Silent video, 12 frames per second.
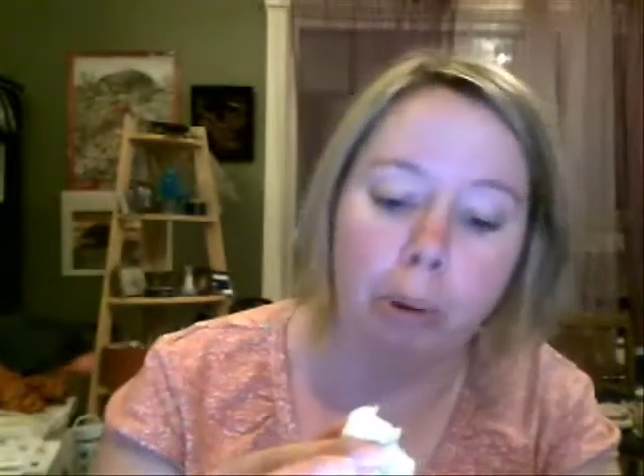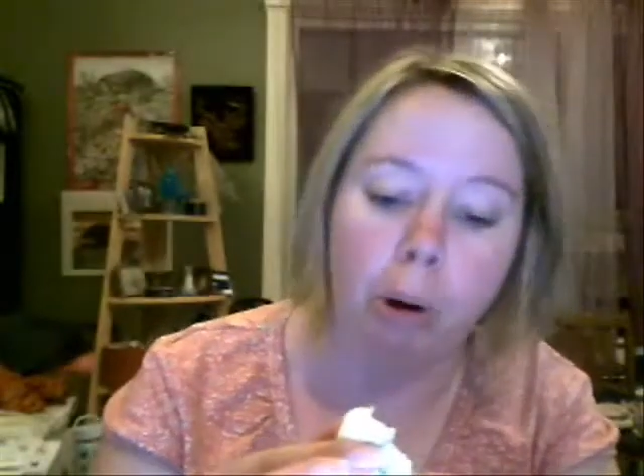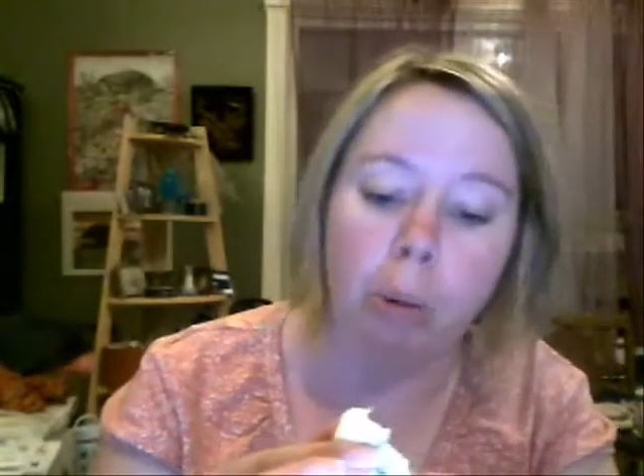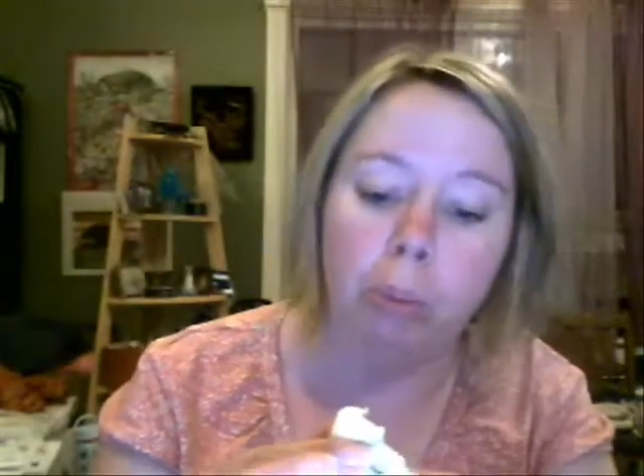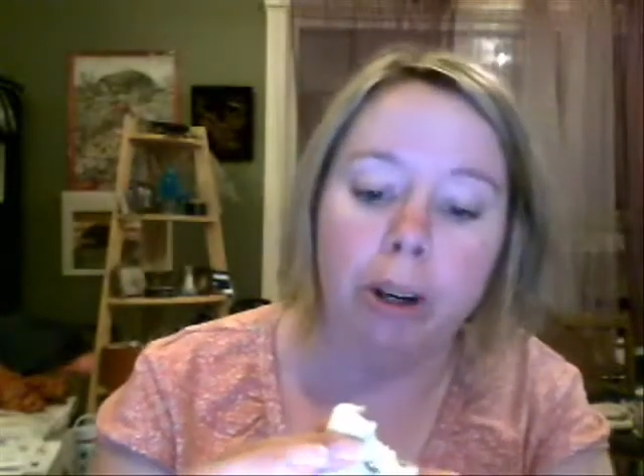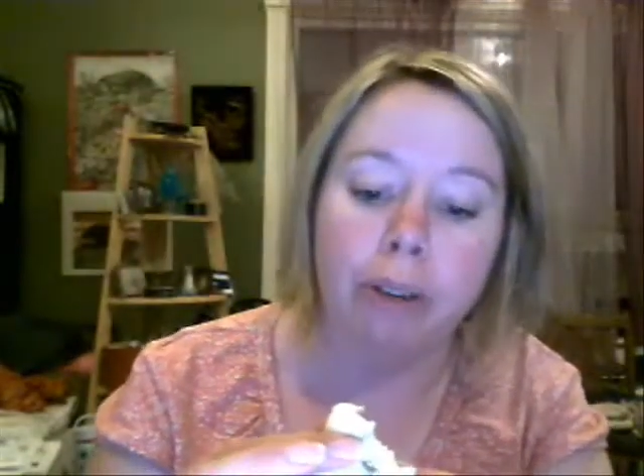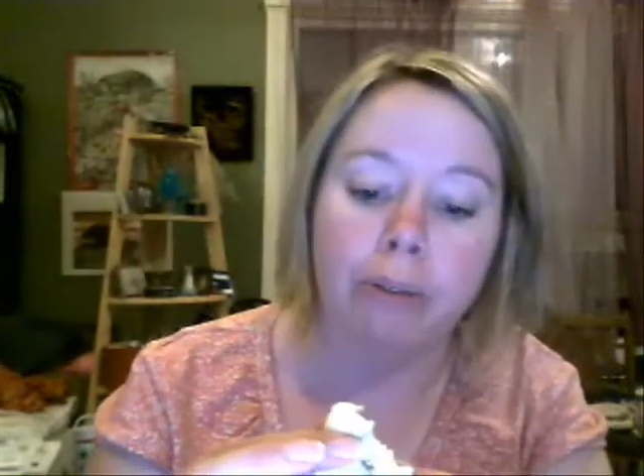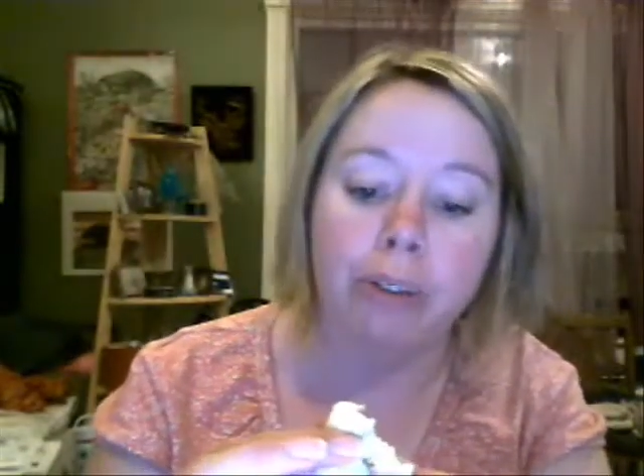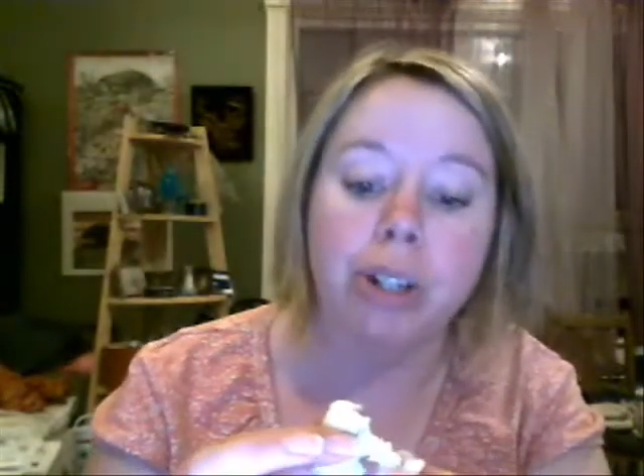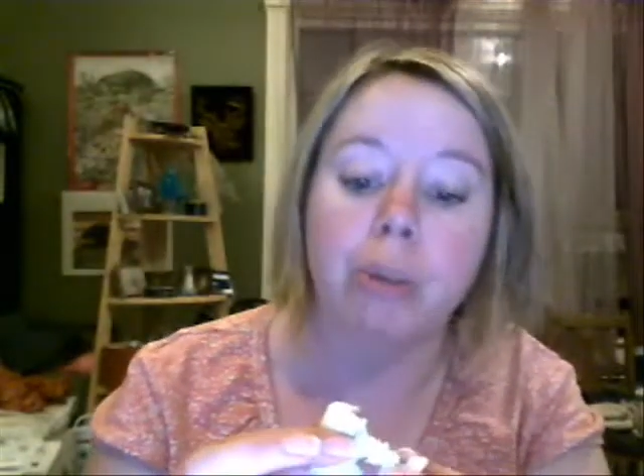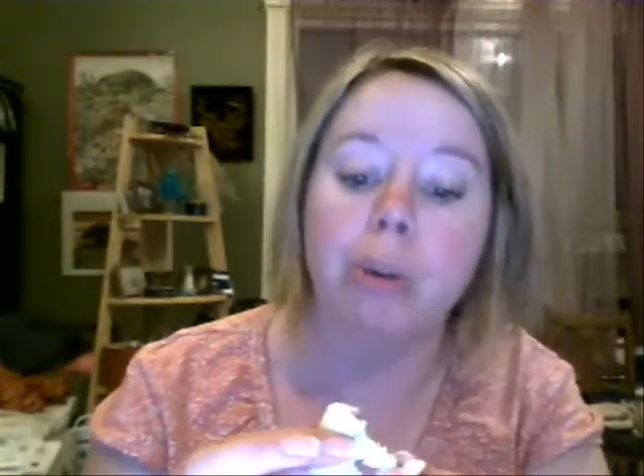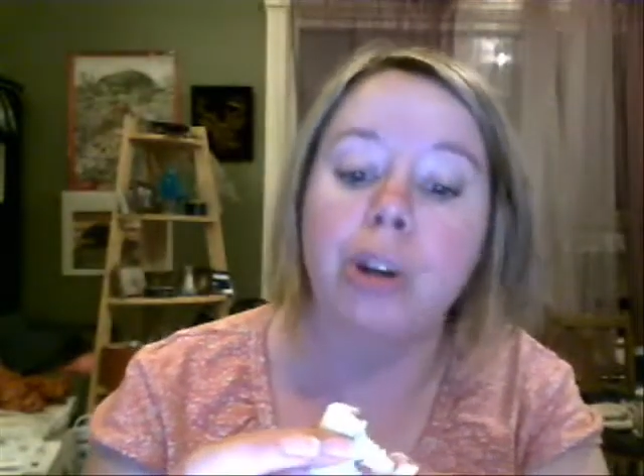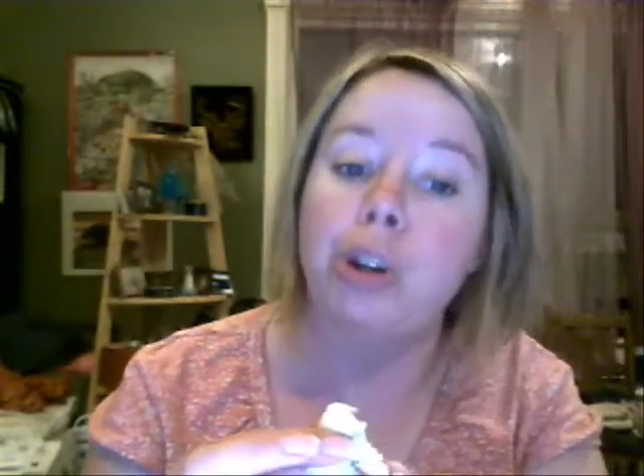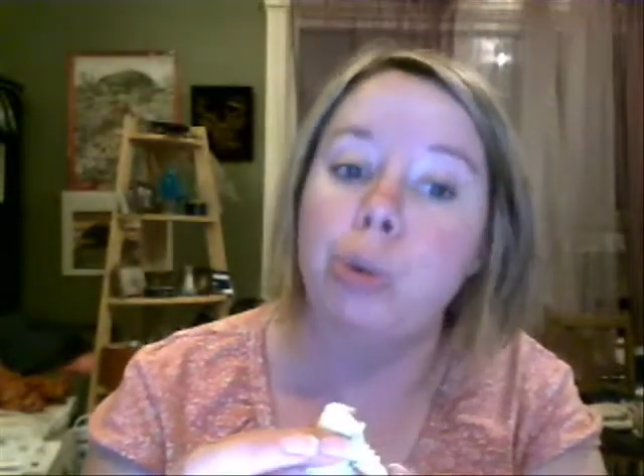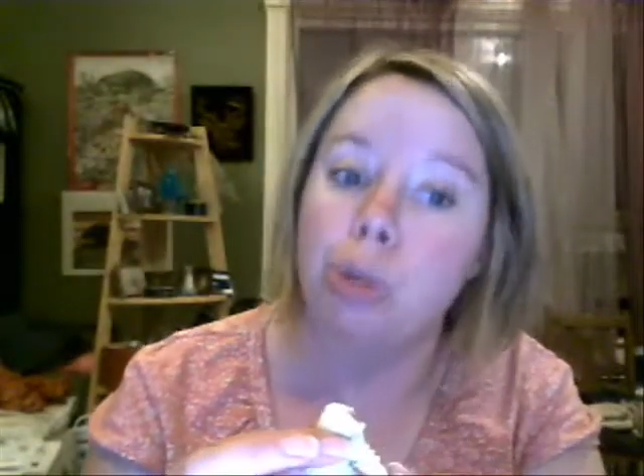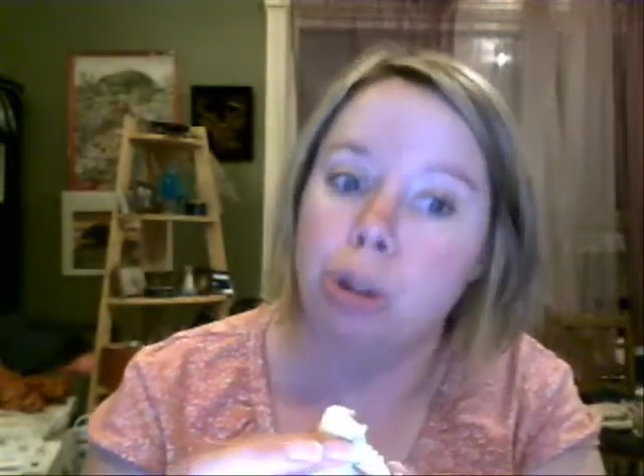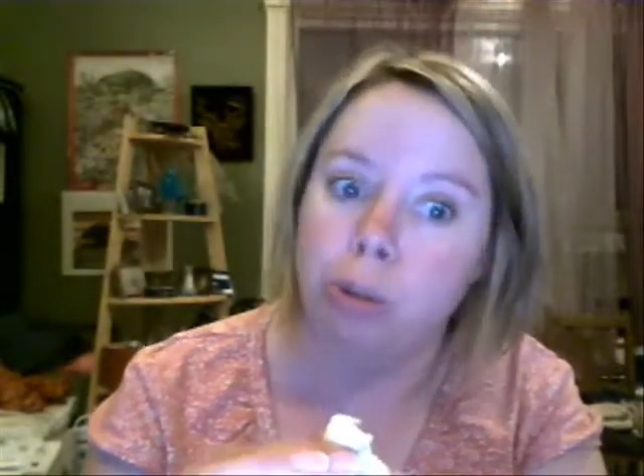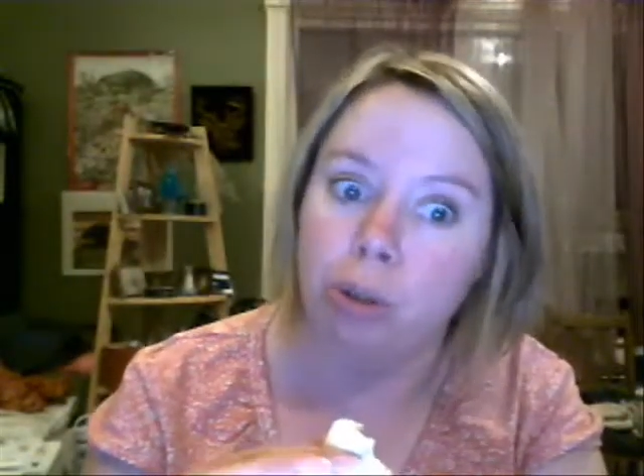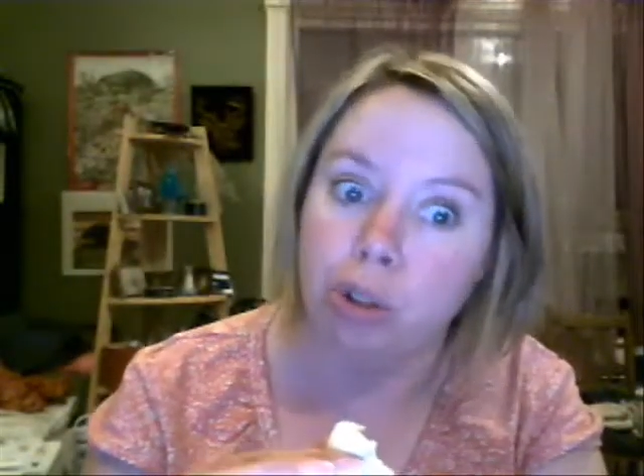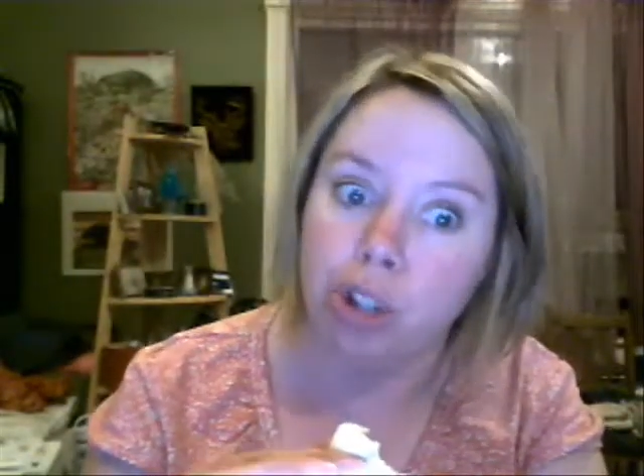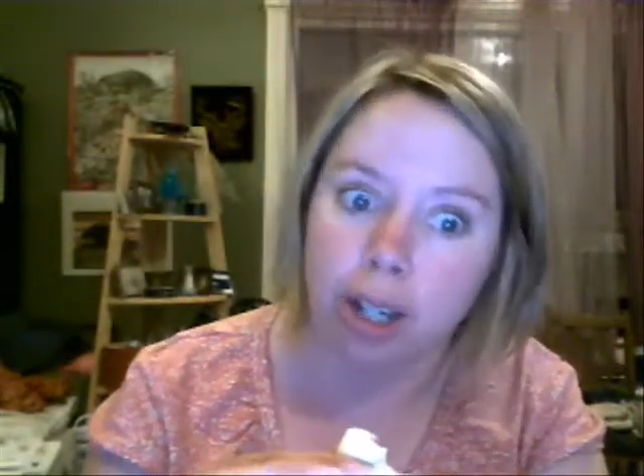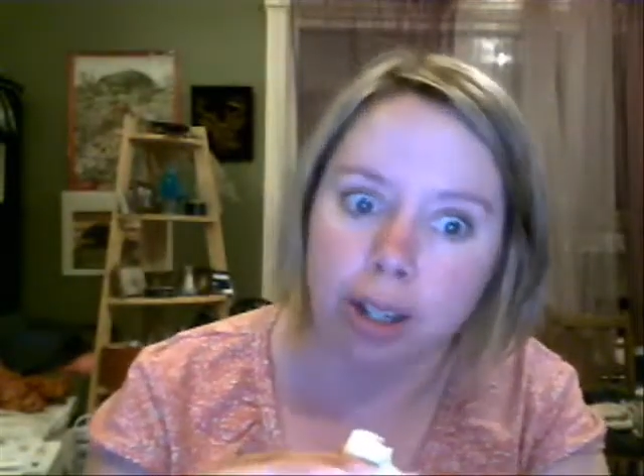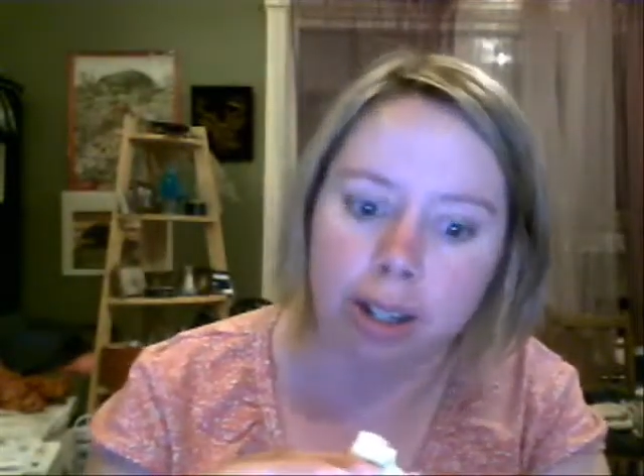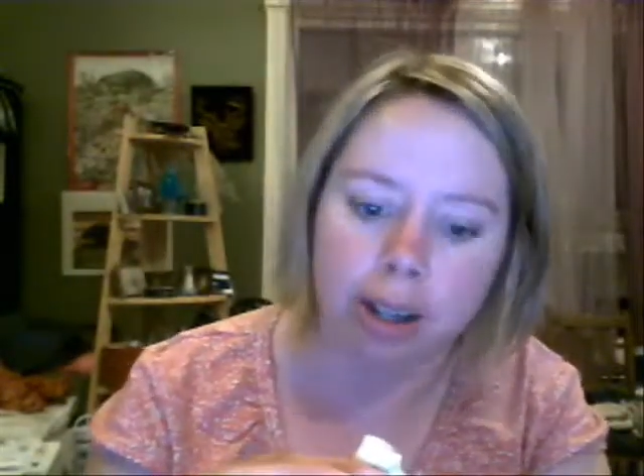appropriate for someone new to blue
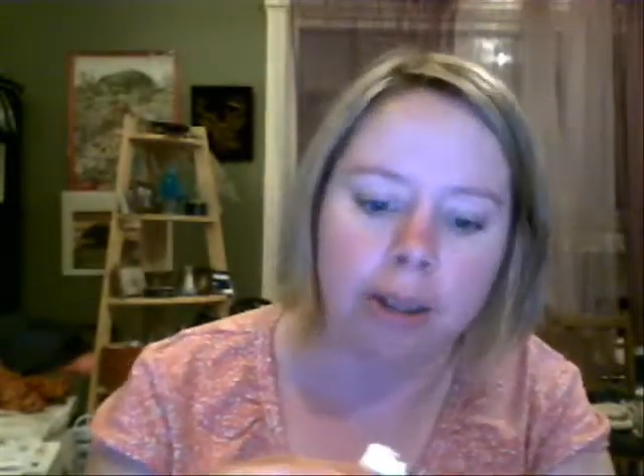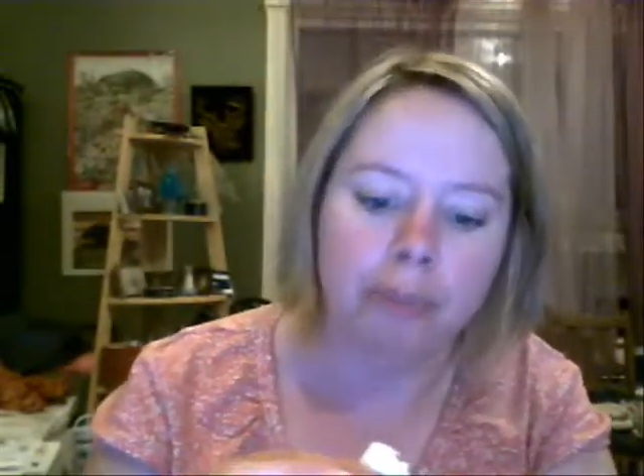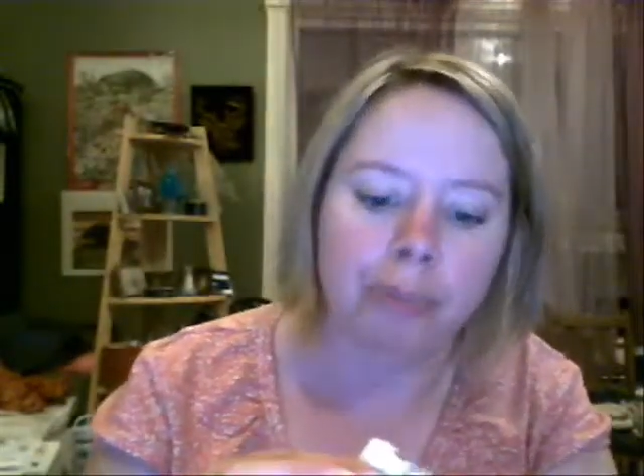cheese